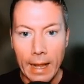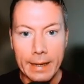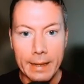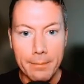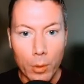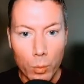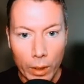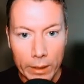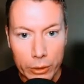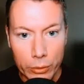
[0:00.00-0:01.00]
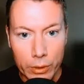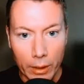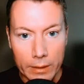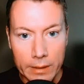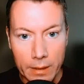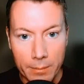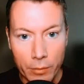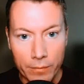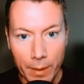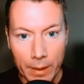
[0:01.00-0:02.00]
And then what I do, guys, is I
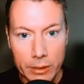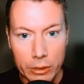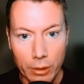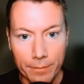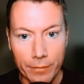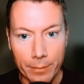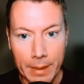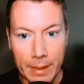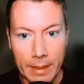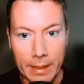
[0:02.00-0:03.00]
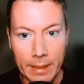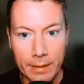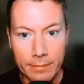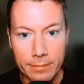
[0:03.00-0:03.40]
move my stop from here